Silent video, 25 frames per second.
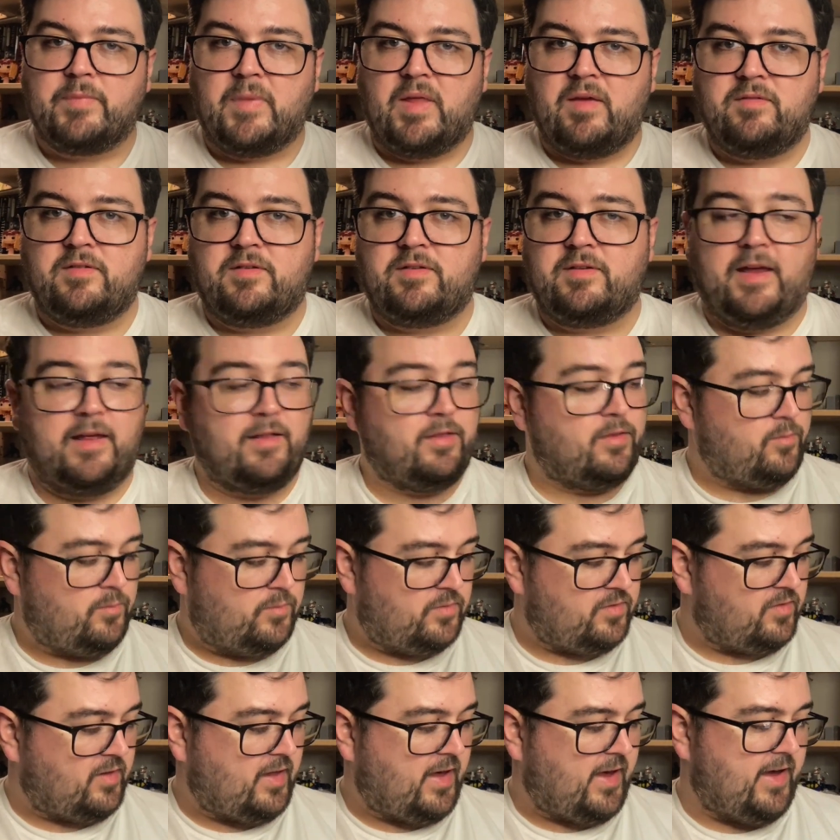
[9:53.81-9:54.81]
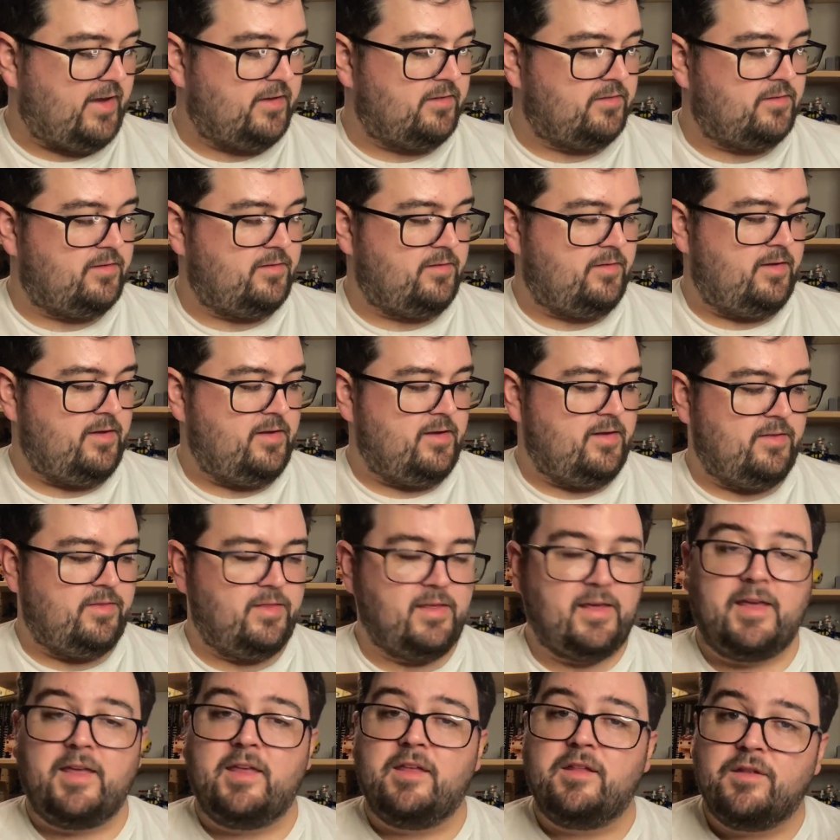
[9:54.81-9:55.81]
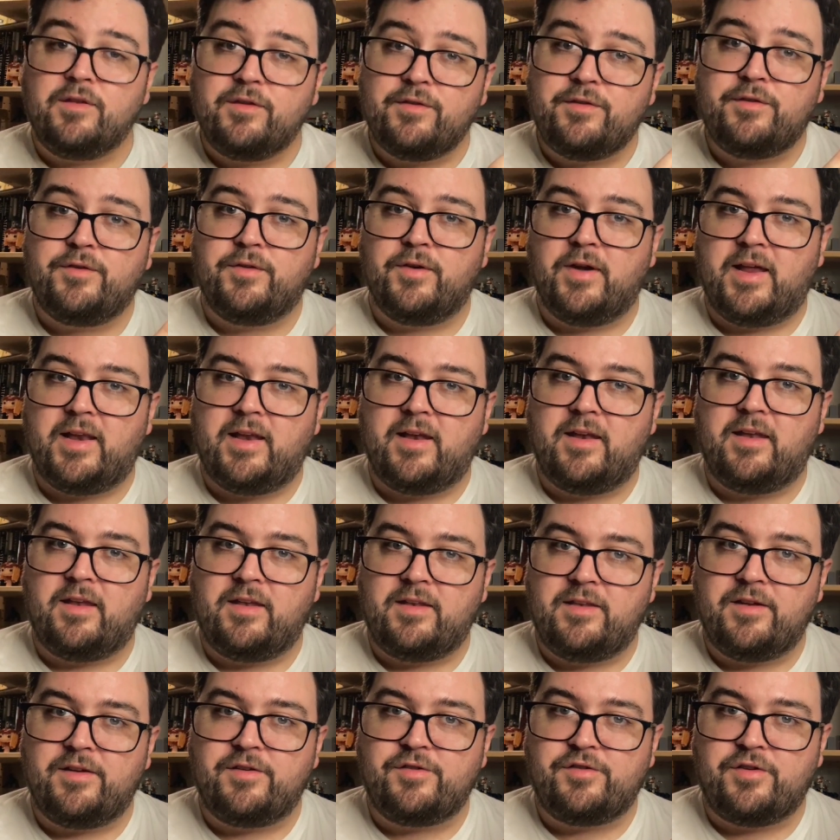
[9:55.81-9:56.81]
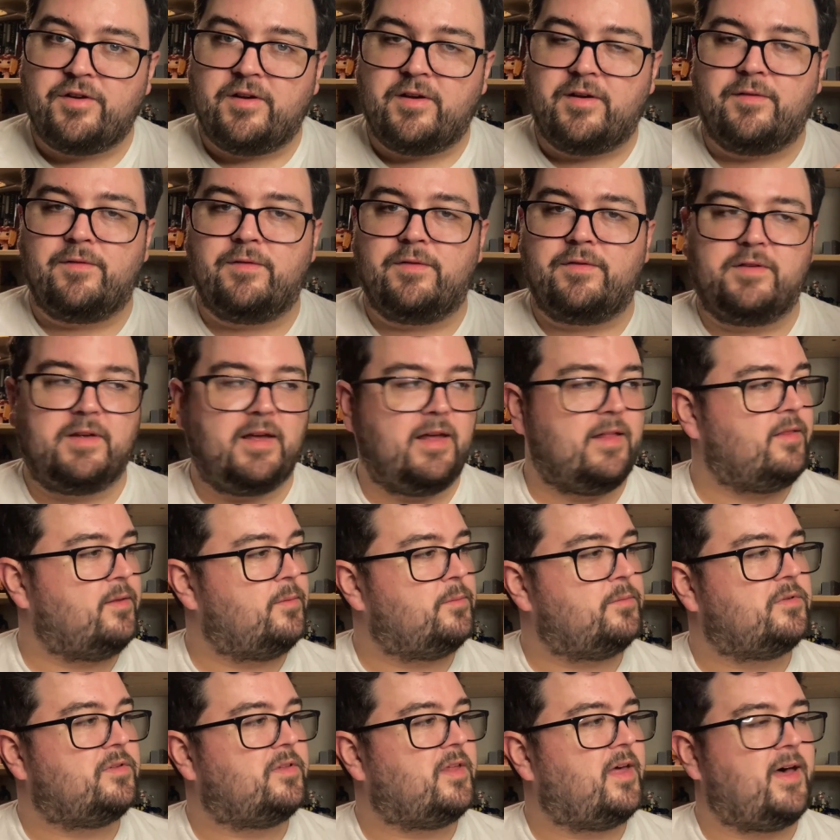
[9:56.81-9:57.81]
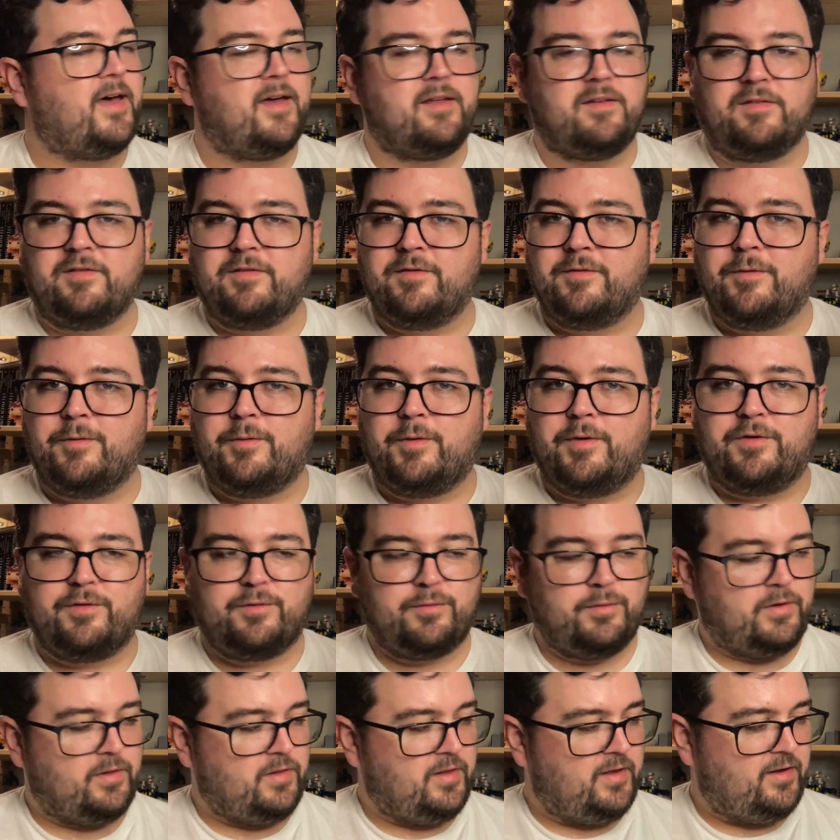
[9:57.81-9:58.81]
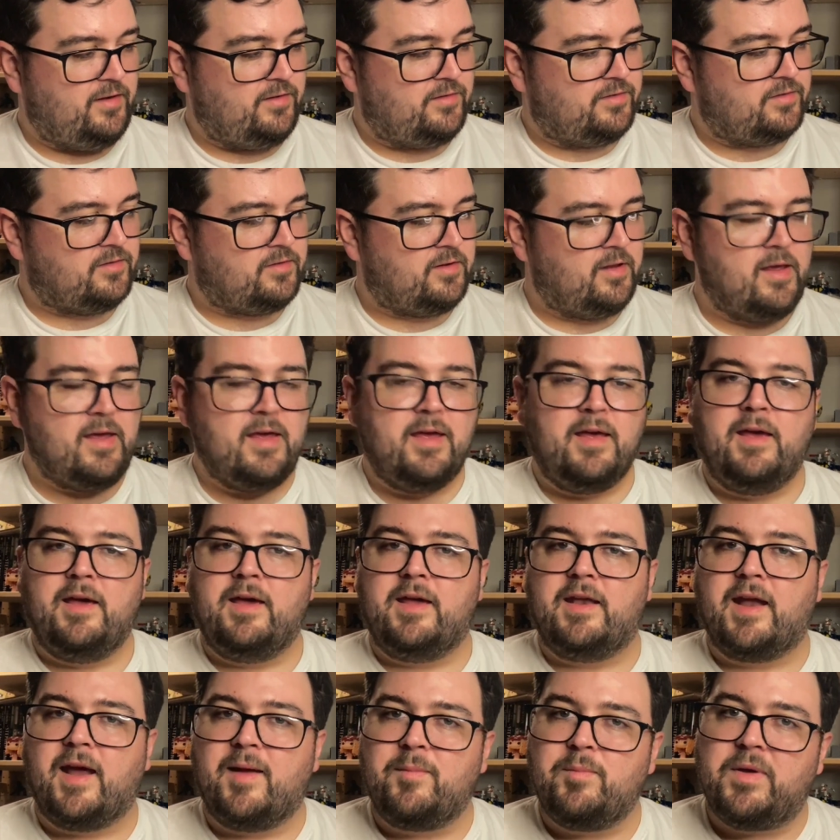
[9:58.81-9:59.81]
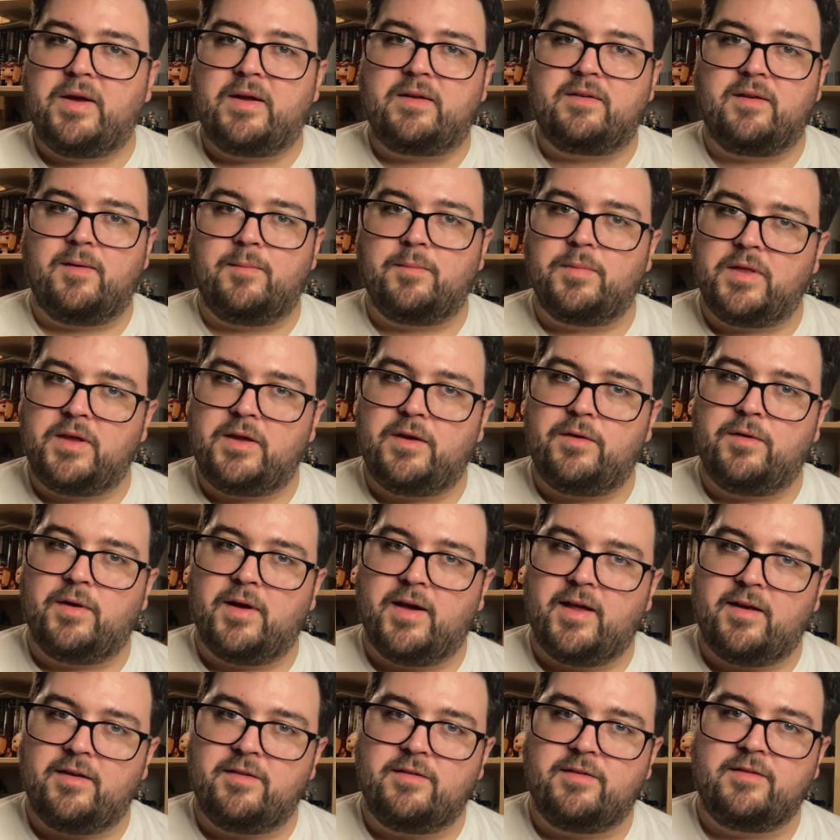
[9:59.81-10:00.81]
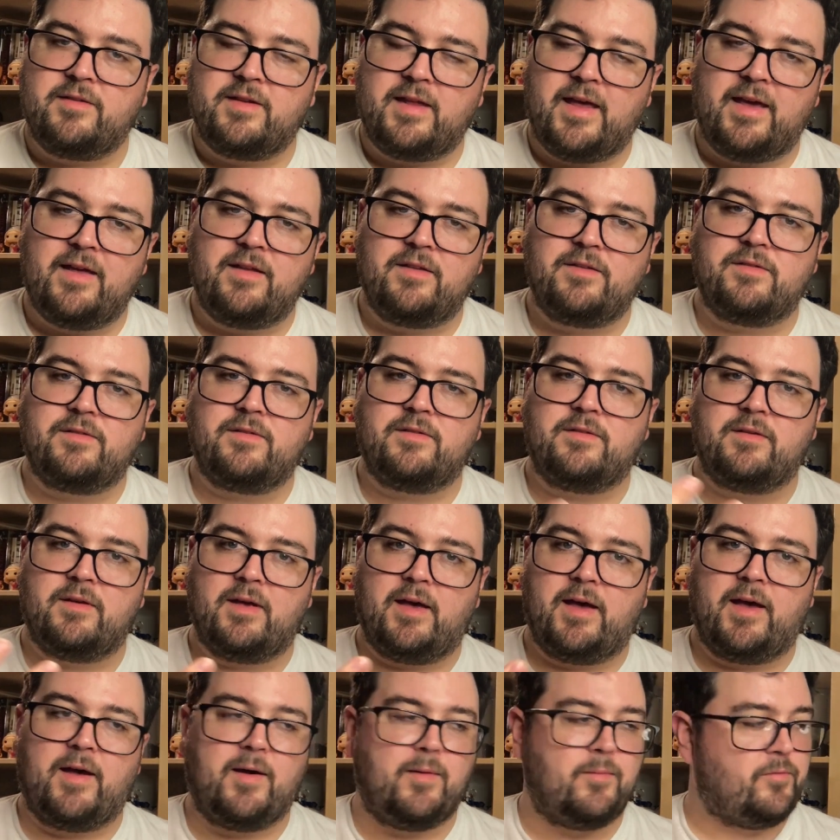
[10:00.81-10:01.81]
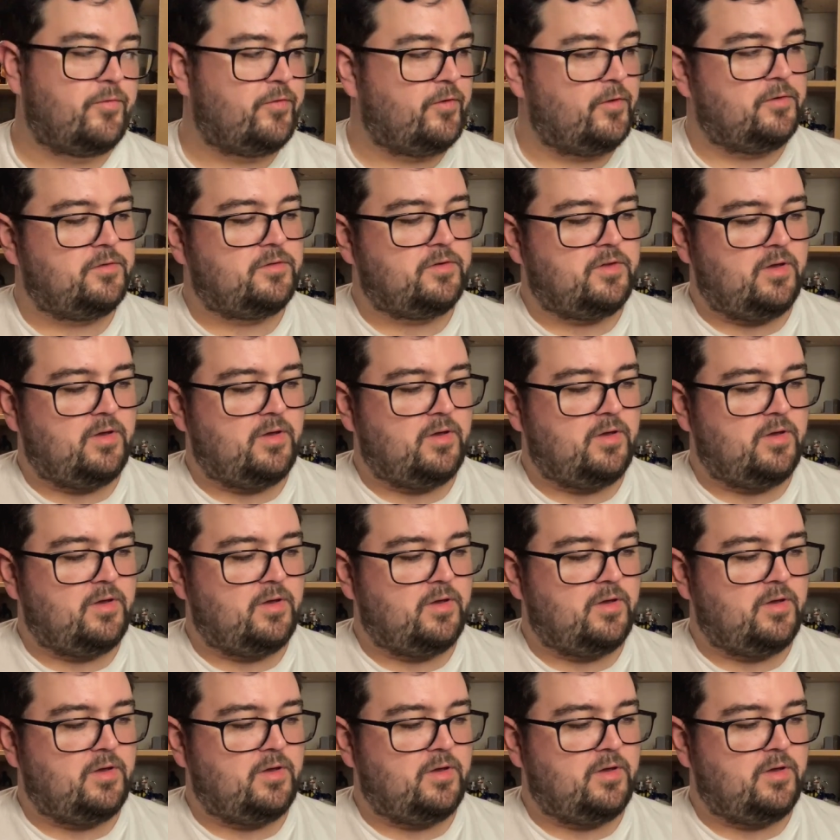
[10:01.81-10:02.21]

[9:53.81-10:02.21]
Salem's Lot, the illustrated edition of Salem's Lot was released. And I picked up the United States first